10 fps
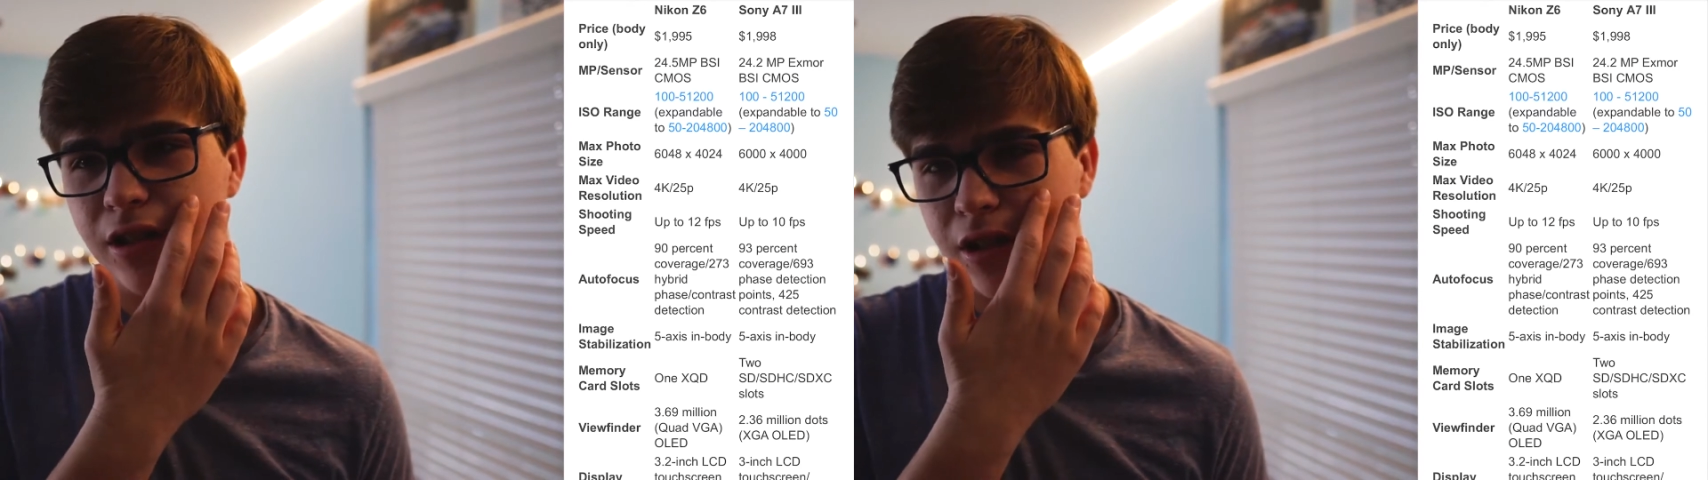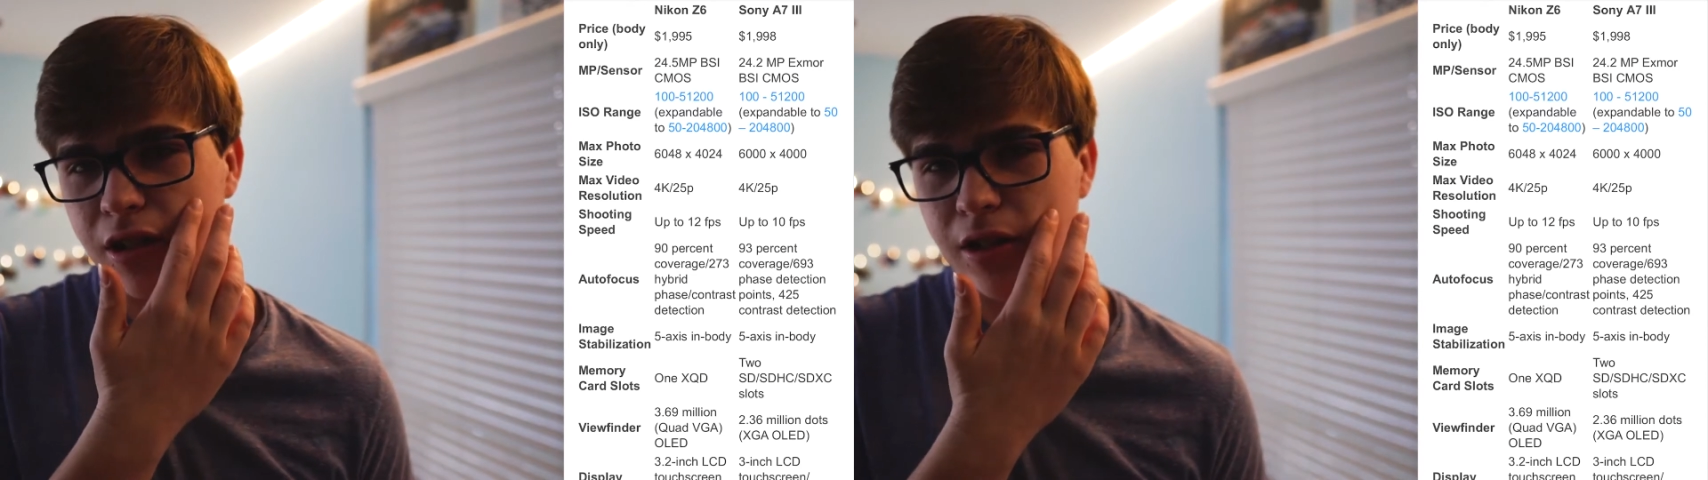
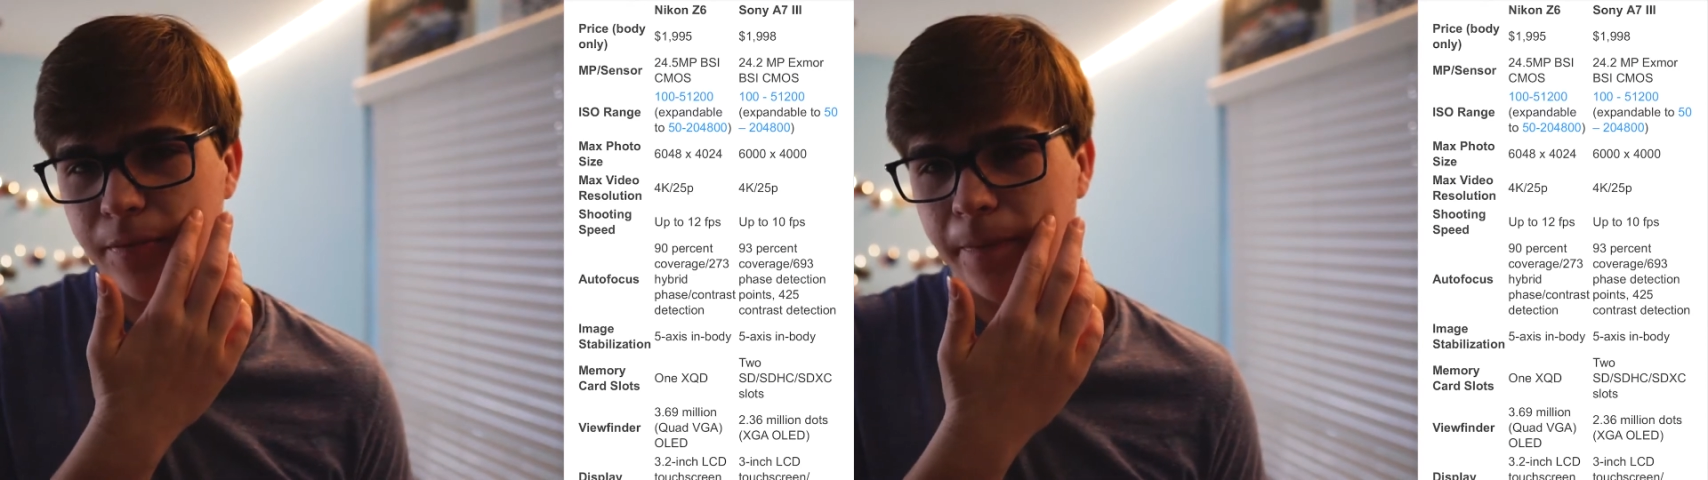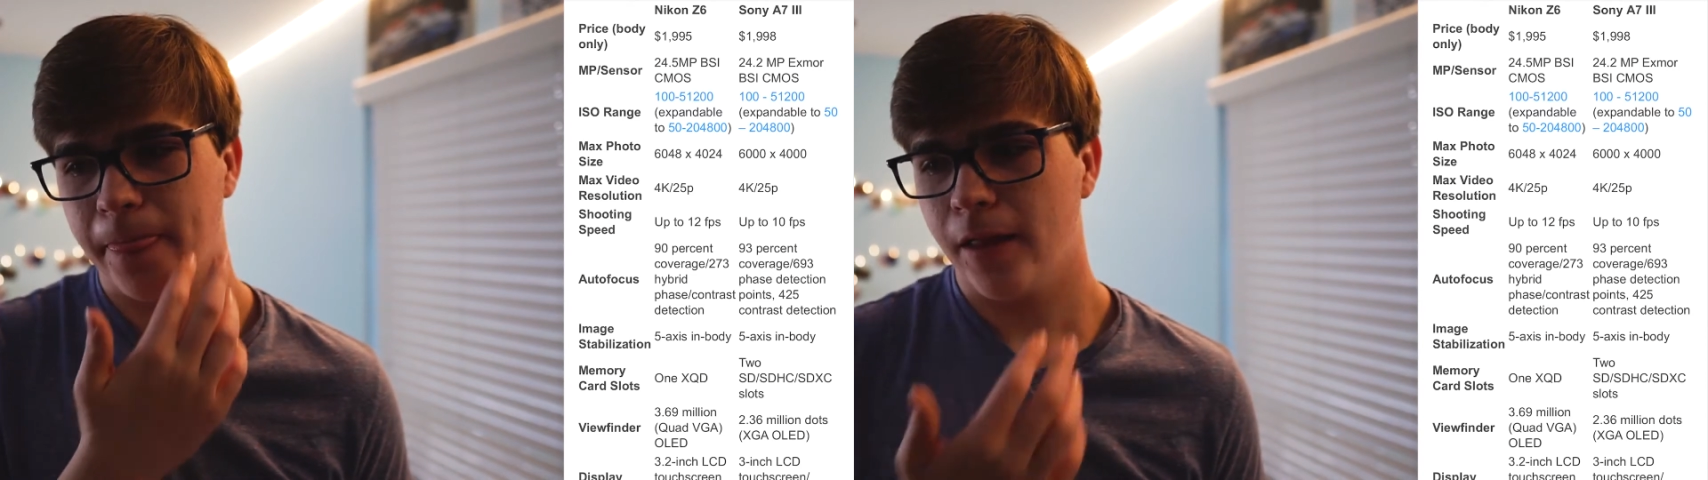
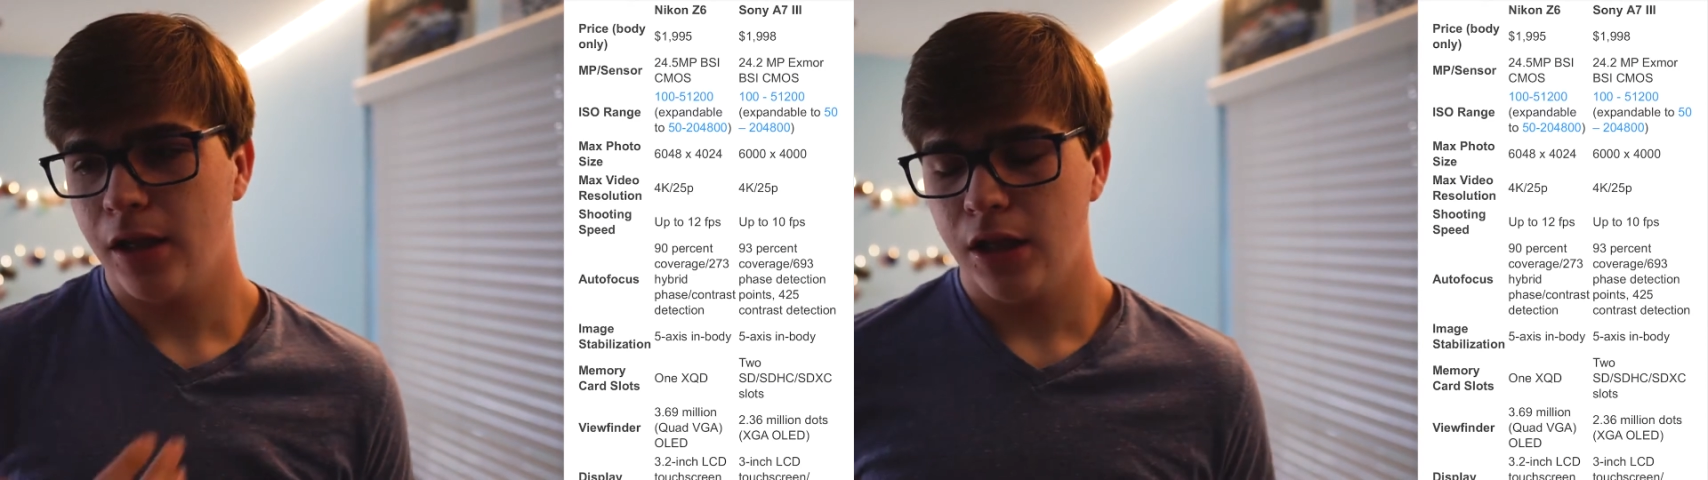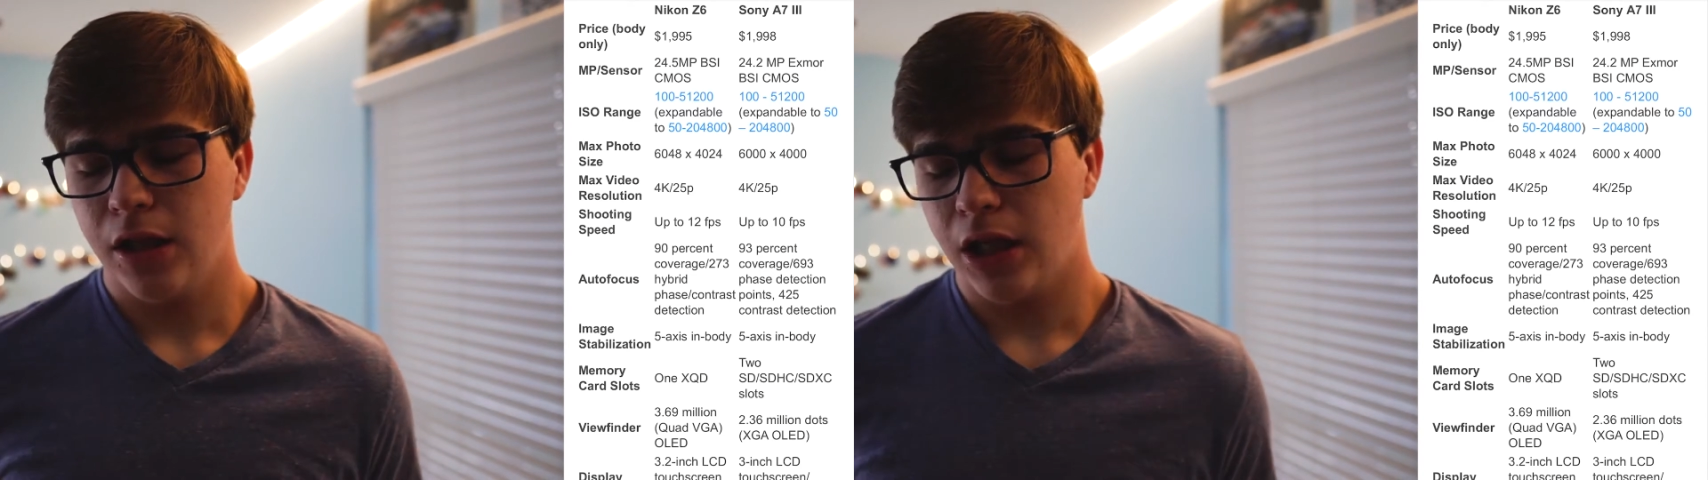
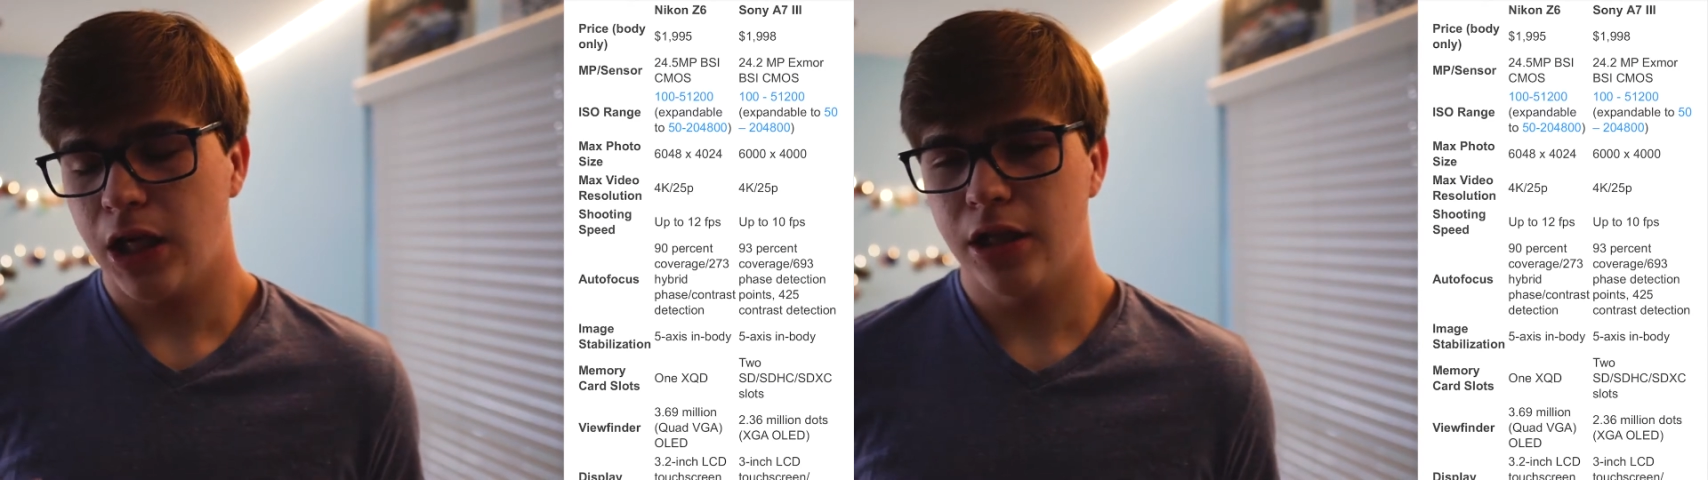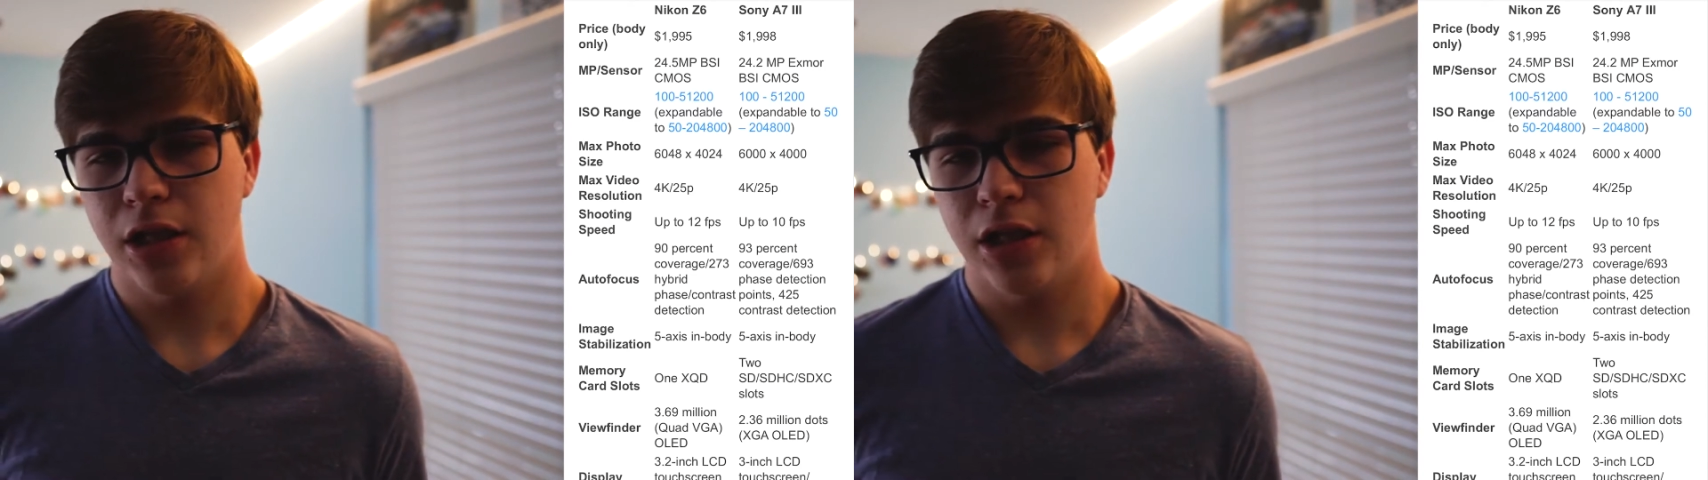And